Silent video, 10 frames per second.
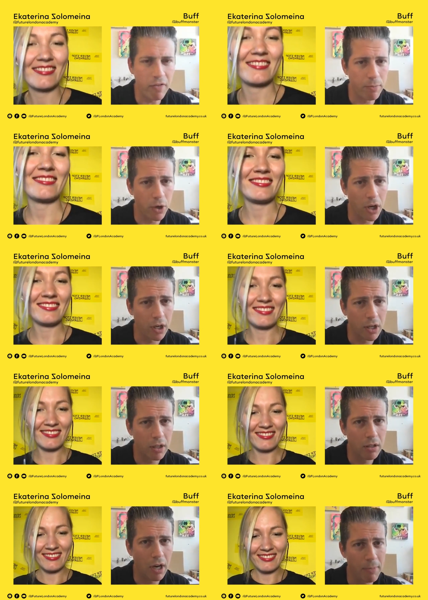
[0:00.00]
Speaker 1: my favorite book.
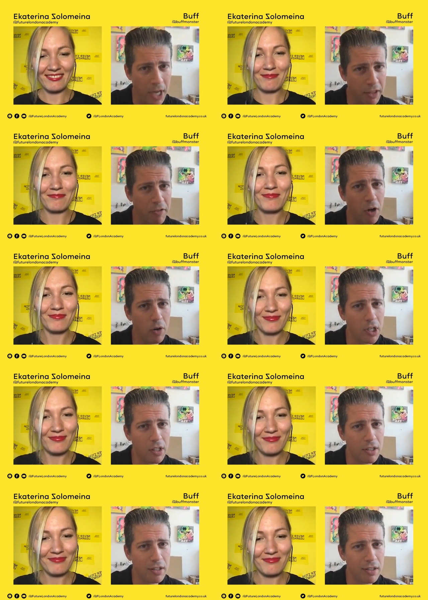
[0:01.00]
I'm getting through
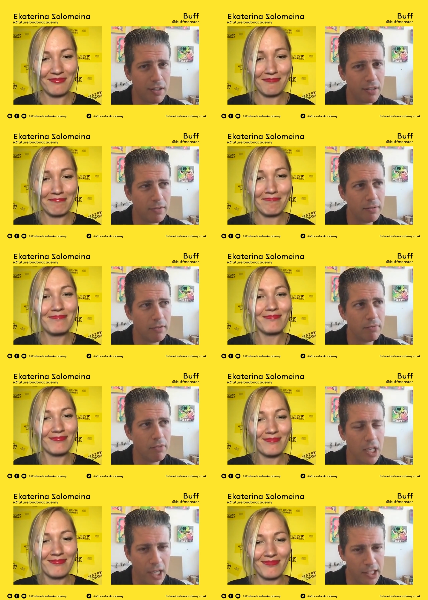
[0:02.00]
it.
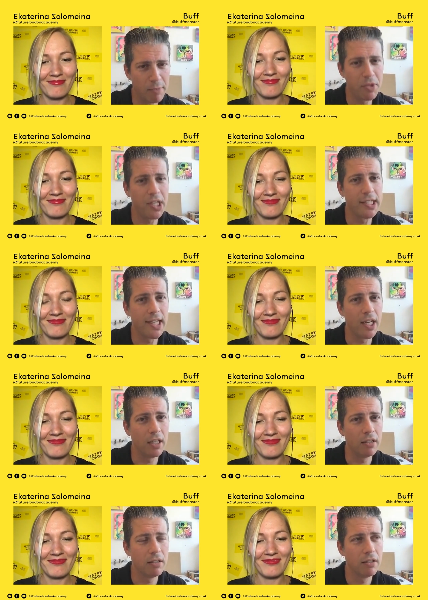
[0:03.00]
I like some things
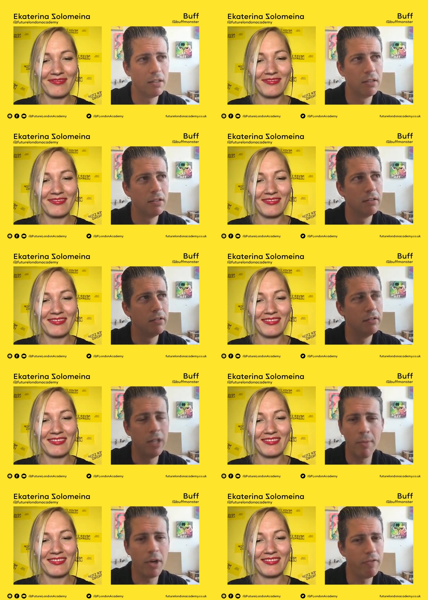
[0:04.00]
in it.
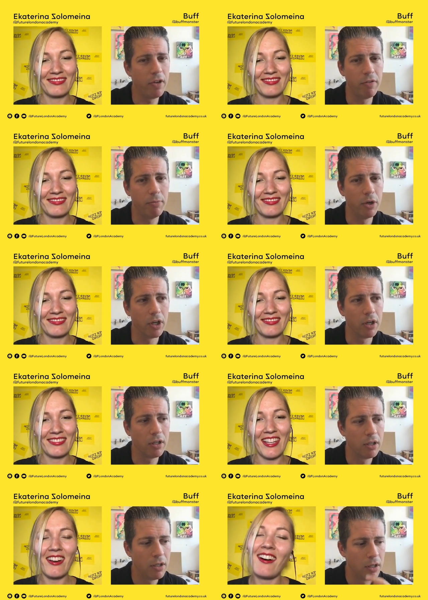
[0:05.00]
Not my favorite
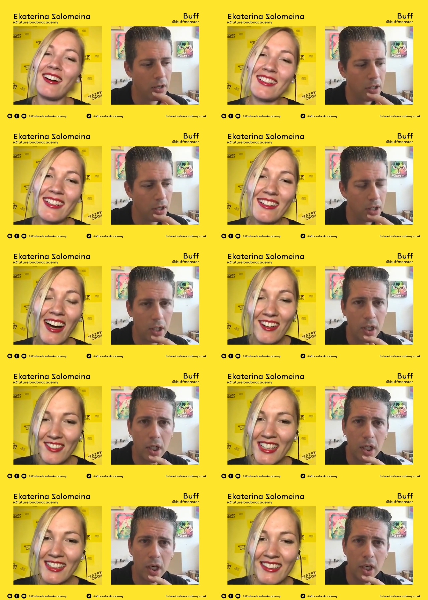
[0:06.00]
book.
Speaker 2: Oh no, I
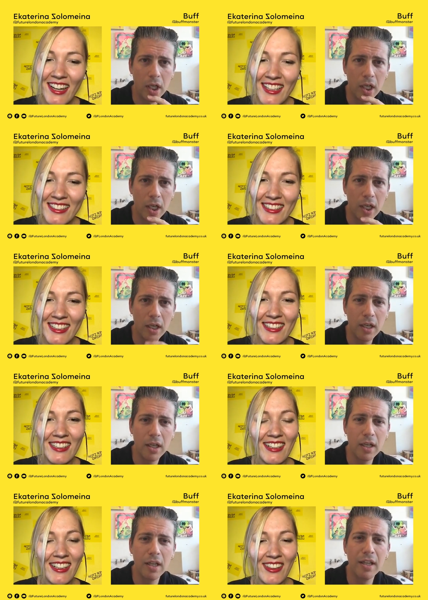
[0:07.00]
really liked it.
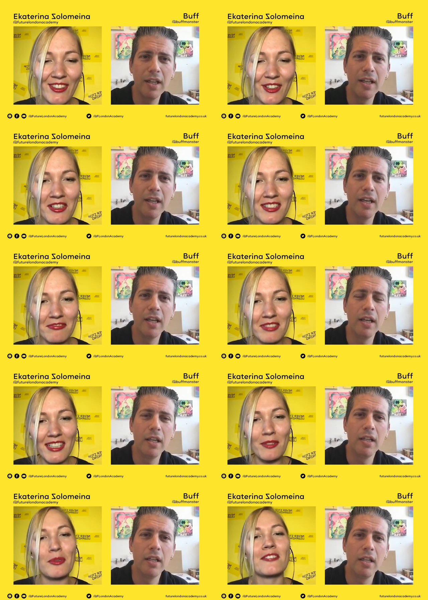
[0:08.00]
I thought it's
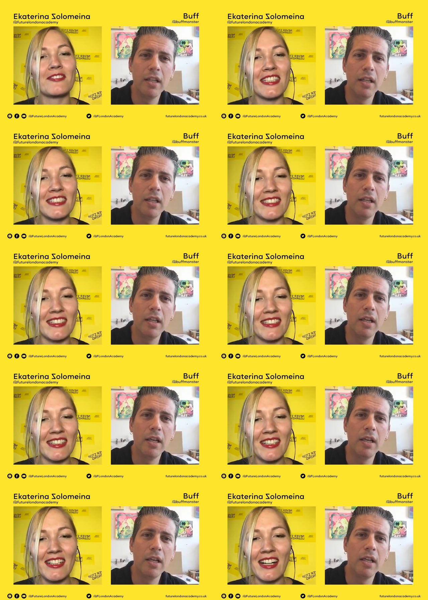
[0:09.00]
really well written, and
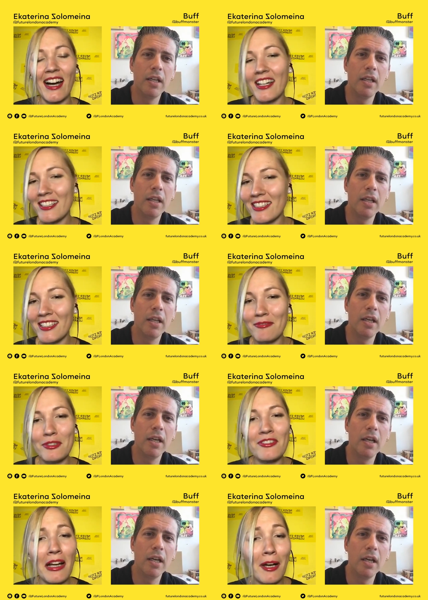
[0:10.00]
I actually would
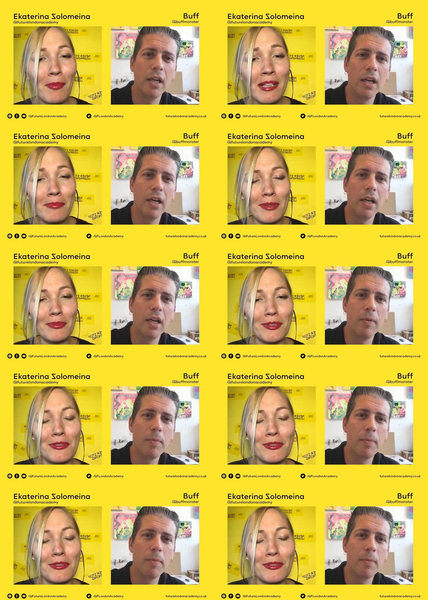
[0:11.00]
recommend people